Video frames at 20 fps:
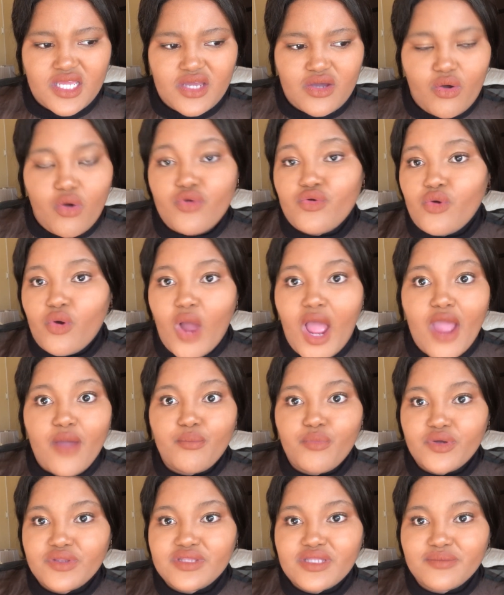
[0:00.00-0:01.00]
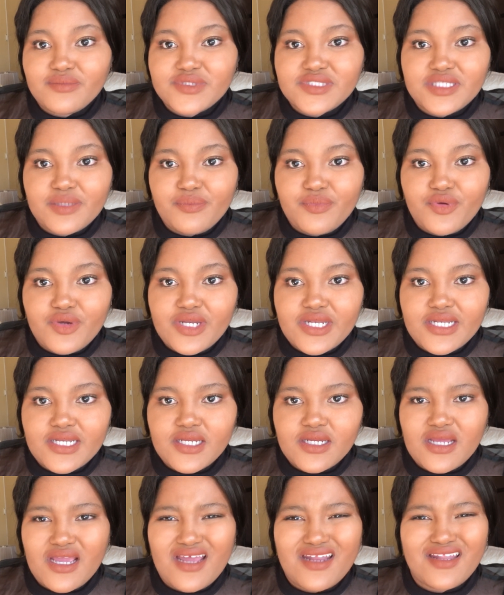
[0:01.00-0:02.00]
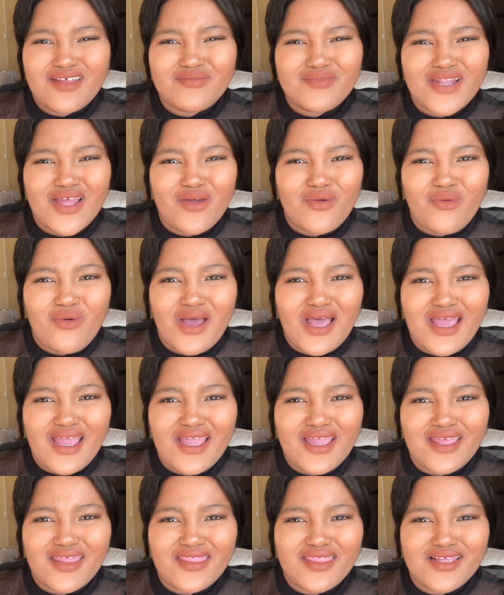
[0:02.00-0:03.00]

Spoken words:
Oh no, I put them separately. And I'm like, why?